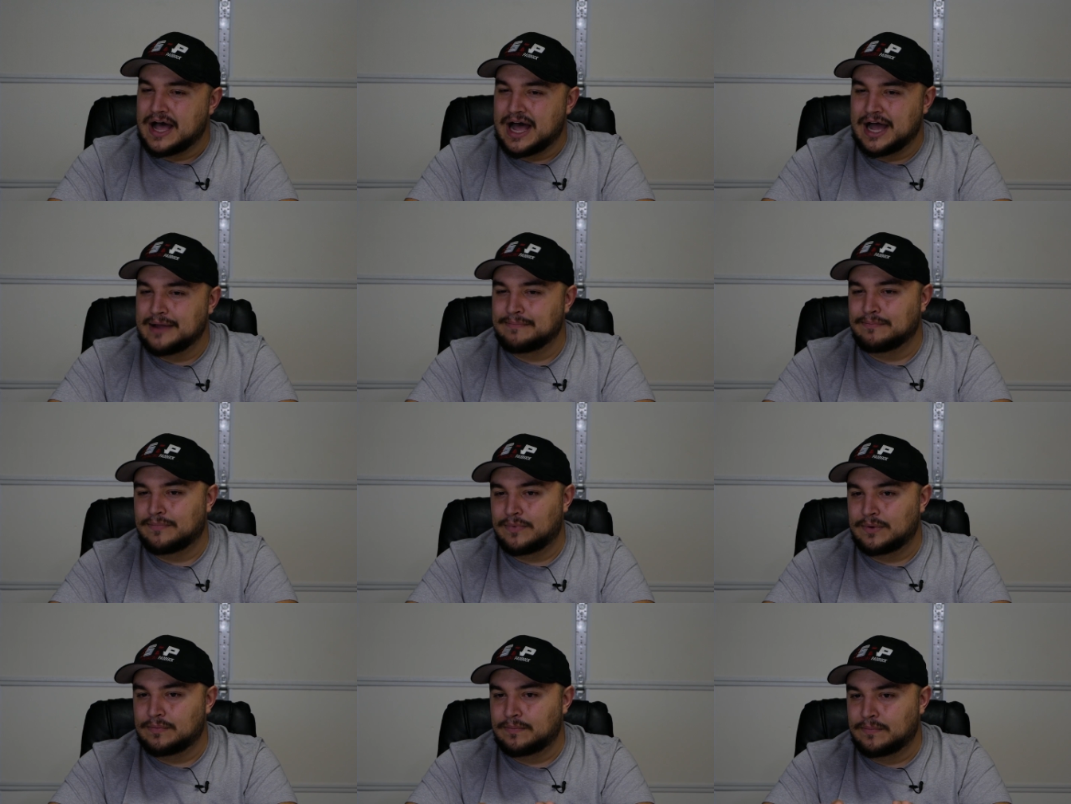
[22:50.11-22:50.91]
I'm
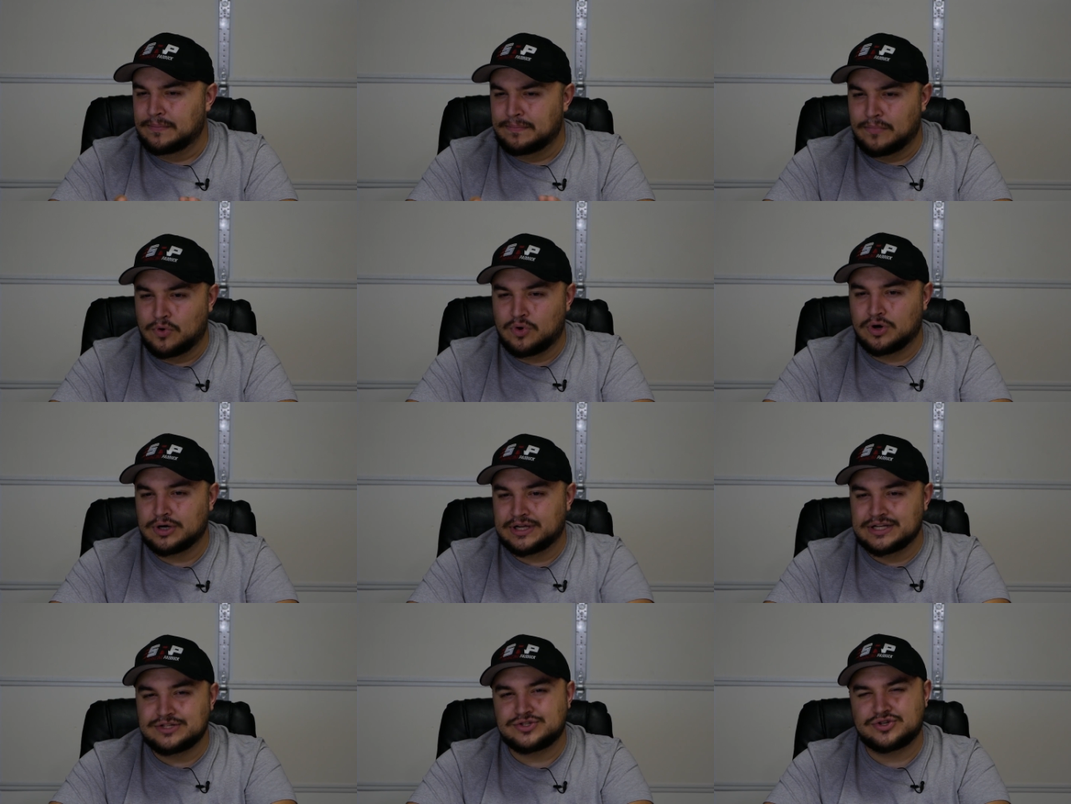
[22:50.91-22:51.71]
more
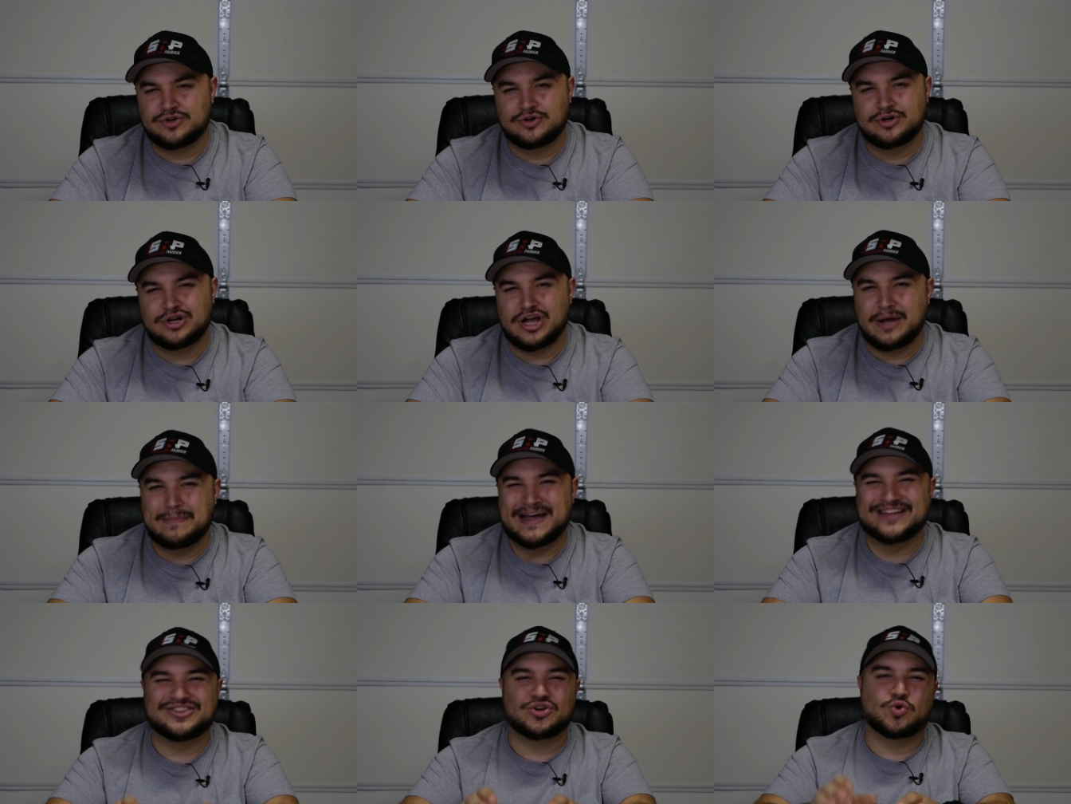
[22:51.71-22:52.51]
concerned
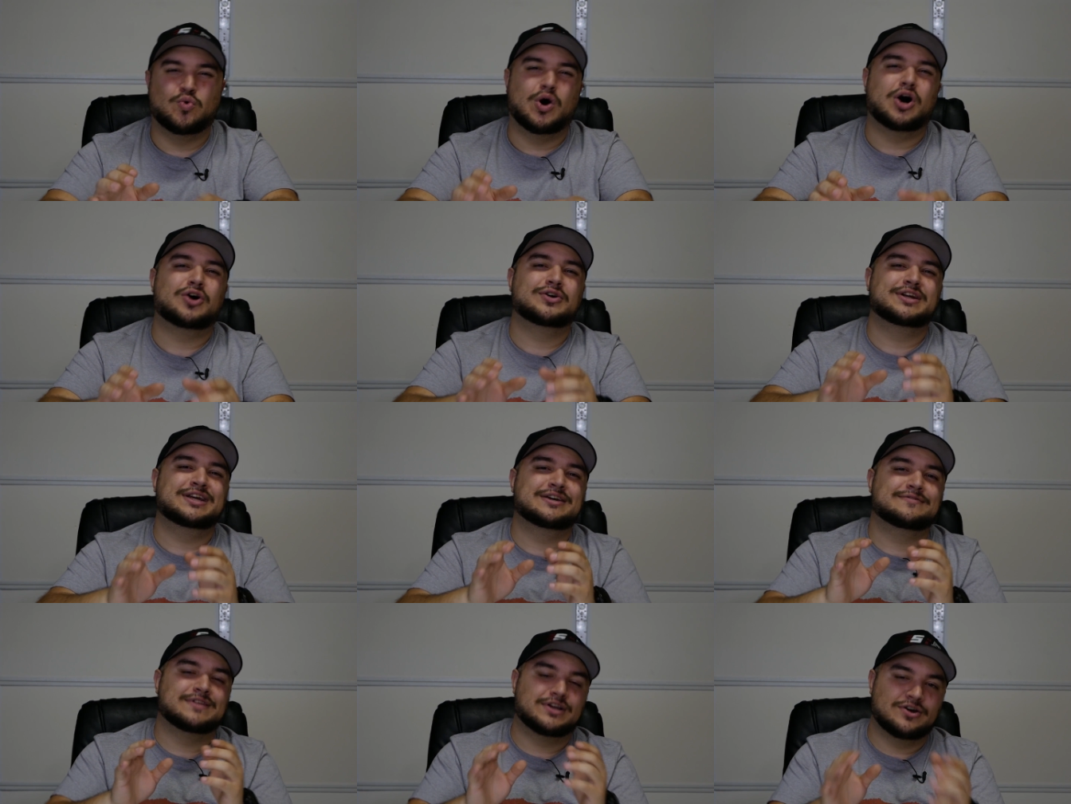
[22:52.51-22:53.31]
about the quality
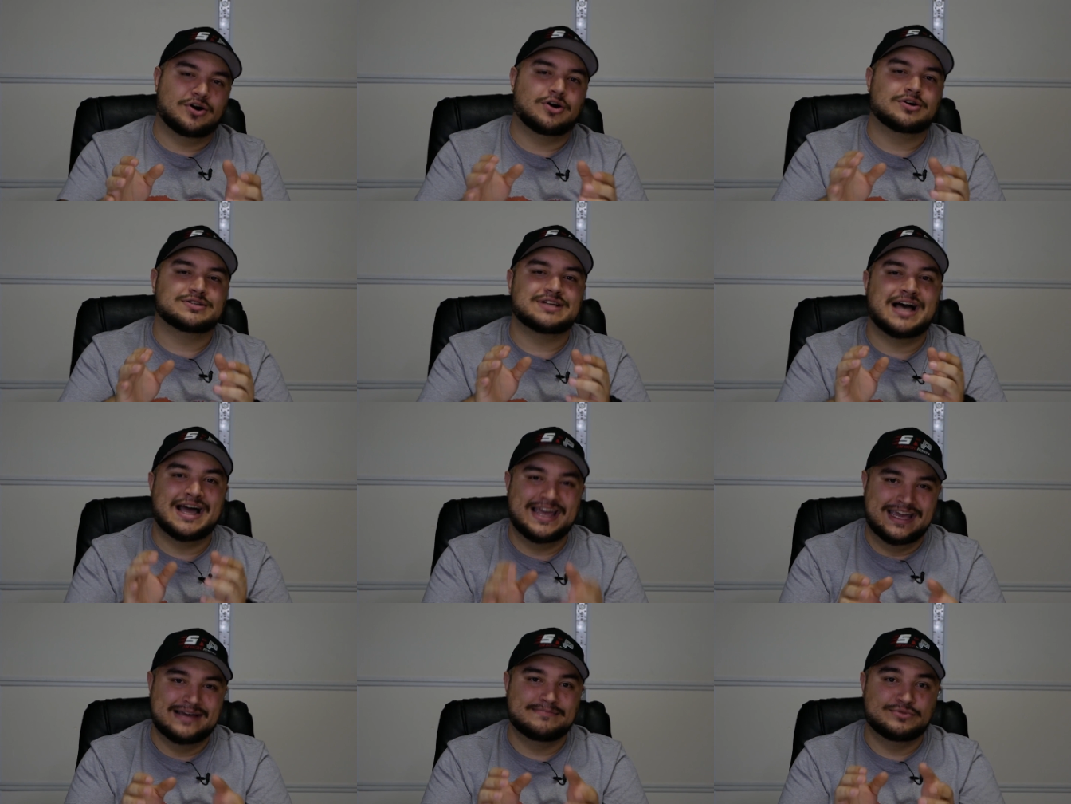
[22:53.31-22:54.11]
of the cars
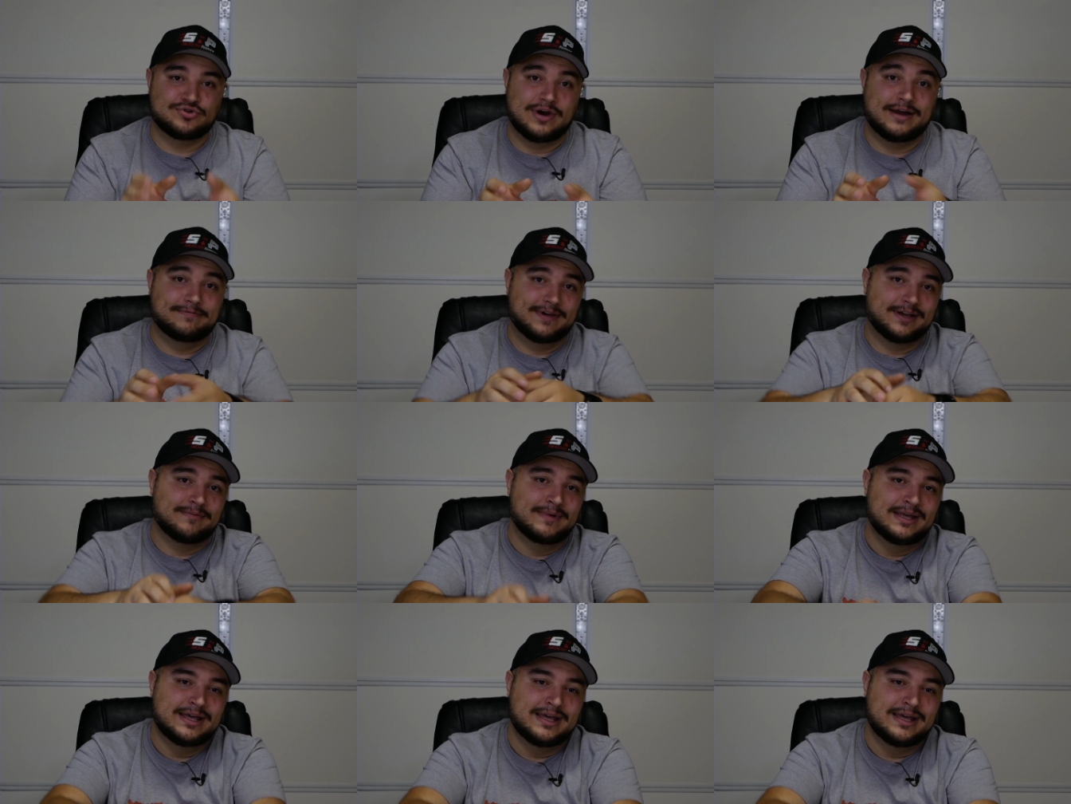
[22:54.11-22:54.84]
I am driving.